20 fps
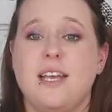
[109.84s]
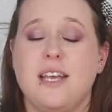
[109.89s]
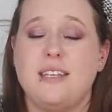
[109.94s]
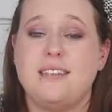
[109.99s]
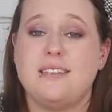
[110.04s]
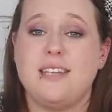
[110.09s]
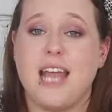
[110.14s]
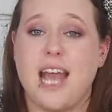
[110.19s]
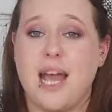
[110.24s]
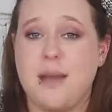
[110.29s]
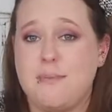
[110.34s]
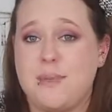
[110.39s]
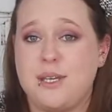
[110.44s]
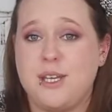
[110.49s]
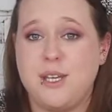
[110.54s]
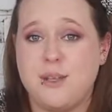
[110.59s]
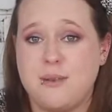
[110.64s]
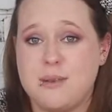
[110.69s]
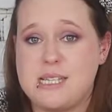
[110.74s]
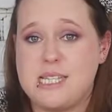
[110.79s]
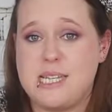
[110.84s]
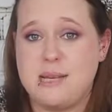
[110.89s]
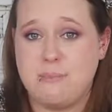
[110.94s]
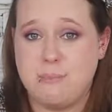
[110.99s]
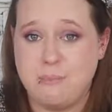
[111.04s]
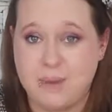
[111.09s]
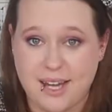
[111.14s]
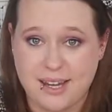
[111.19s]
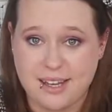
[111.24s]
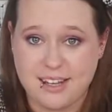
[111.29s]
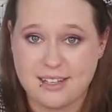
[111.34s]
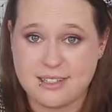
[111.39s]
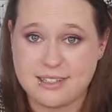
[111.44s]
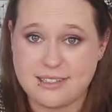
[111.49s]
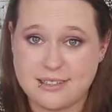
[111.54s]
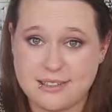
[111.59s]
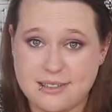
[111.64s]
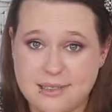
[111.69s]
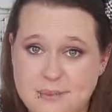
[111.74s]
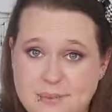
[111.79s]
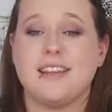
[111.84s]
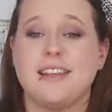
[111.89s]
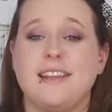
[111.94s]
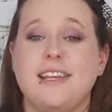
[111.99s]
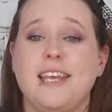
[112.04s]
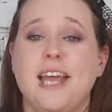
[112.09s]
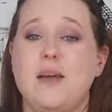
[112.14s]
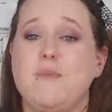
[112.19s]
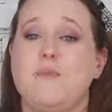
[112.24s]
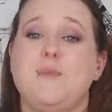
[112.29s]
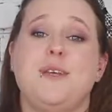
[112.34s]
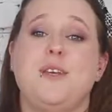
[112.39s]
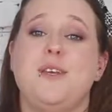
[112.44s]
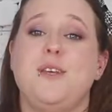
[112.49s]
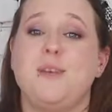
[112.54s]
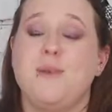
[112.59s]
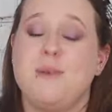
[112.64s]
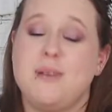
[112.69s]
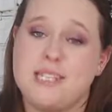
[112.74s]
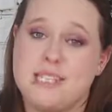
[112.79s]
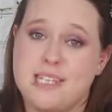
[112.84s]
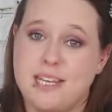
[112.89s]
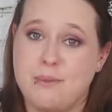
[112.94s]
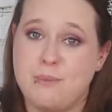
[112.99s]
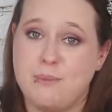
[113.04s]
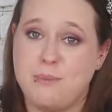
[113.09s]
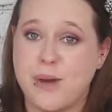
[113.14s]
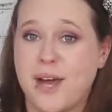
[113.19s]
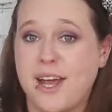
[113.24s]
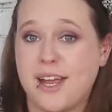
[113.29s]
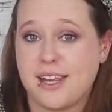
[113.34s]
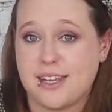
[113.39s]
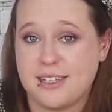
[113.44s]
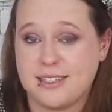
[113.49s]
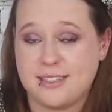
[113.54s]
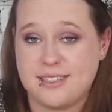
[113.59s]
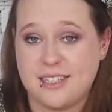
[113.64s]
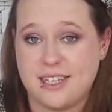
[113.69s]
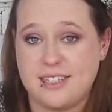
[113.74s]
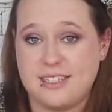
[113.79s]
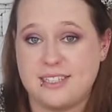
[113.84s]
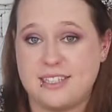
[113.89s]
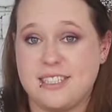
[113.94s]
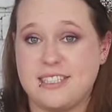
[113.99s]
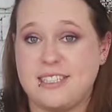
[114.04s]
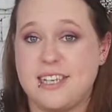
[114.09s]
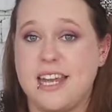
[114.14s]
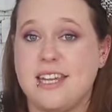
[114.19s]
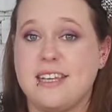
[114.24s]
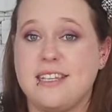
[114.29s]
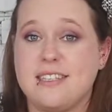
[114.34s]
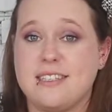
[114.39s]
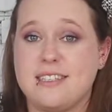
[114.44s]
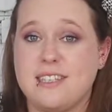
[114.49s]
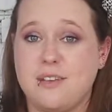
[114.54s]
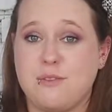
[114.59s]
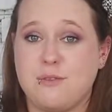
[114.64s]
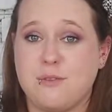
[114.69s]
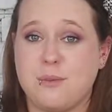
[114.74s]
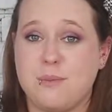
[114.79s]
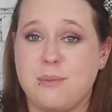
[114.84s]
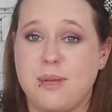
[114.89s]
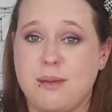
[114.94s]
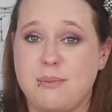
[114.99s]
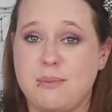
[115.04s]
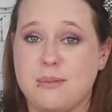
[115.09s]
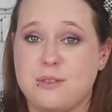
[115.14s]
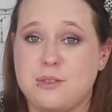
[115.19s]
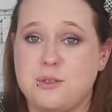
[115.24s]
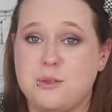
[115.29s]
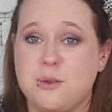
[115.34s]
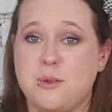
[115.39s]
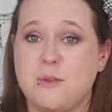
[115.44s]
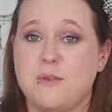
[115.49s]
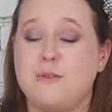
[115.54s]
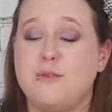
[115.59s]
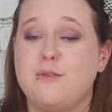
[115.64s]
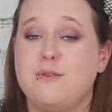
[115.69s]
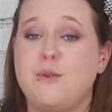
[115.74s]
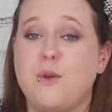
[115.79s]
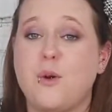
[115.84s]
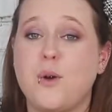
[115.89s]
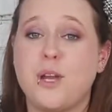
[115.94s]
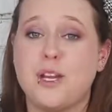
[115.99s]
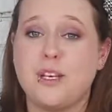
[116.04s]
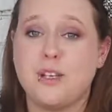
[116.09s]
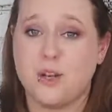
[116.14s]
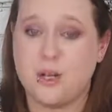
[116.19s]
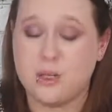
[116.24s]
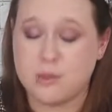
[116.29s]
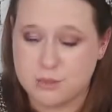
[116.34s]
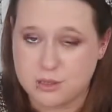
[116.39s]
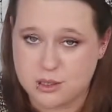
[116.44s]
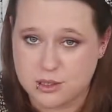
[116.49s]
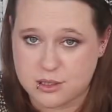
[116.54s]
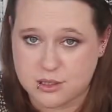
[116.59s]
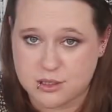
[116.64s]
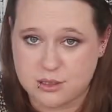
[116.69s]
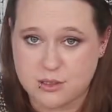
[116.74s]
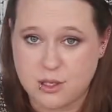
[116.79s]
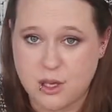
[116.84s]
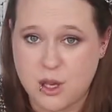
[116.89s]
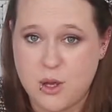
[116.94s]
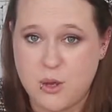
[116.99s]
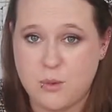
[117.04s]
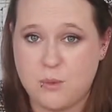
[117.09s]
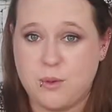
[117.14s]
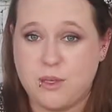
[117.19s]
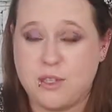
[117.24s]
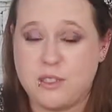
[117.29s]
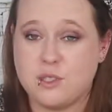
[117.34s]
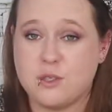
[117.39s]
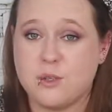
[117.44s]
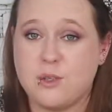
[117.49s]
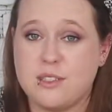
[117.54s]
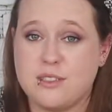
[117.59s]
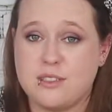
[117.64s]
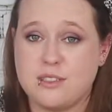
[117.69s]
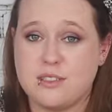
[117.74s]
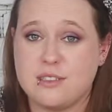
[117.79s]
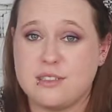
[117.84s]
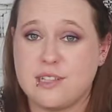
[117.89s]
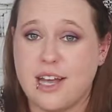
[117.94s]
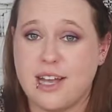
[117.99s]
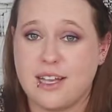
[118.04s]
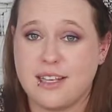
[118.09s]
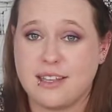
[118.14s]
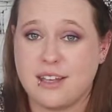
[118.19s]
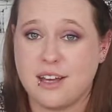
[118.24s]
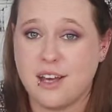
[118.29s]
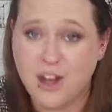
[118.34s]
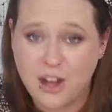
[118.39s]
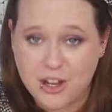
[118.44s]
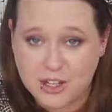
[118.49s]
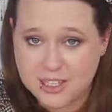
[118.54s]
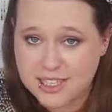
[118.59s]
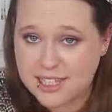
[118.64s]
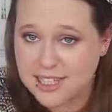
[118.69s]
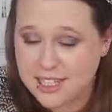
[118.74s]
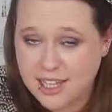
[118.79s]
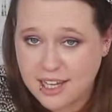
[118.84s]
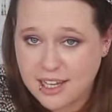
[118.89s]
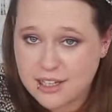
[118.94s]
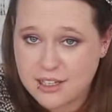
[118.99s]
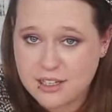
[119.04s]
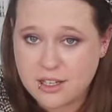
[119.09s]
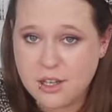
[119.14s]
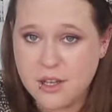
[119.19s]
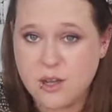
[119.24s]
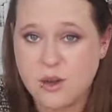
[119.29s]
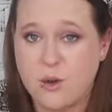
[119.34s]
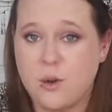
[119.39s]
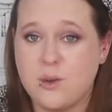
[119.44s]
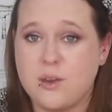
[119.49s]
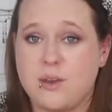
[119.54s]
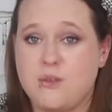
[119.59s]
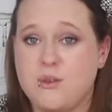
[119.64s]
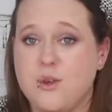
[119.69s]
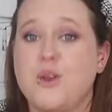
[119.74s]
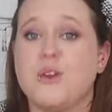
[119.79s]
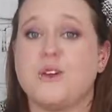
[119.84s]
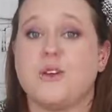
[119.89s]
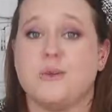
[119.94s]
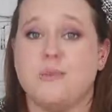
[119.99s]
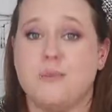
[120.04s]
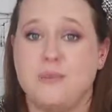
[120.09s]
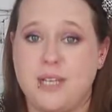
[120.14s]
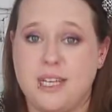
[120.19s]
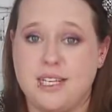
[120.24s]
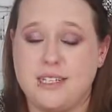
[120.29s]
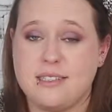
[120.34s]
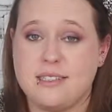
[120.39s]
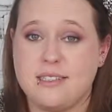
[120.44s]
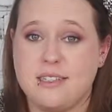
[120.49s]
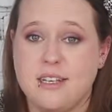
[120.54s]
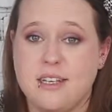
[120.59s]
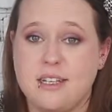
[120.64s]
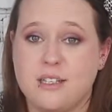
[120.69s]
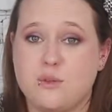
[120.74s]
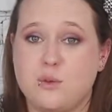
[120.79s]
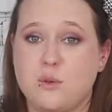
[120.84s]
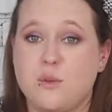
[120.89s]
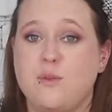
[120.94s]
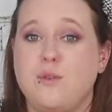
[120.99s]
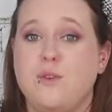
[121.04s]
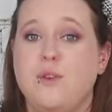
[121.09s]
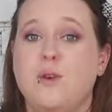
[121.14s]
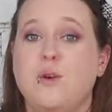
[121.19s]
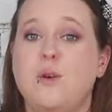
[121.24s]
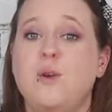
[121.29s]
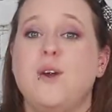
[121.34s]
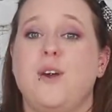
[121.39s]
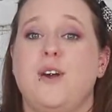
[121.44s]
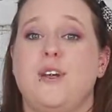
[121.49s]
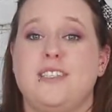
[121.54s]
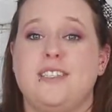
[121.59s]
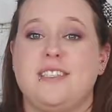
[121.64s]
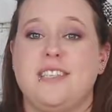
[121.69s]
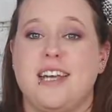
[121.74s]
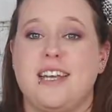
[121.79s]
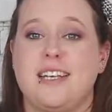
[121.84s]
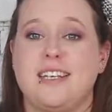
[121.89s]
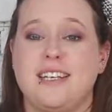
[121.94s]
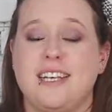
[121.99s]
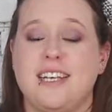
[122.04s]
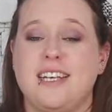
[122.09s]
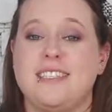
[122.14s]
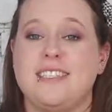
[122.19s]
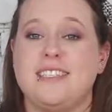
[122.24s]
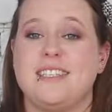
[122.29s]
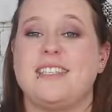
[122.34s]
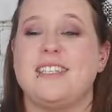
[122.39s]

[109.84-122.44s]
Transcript: is the ambiguity bias. The ambiguity bias is the tendency for people to avoid options where the choices either aren't clear or they're not complete. So if your content isn't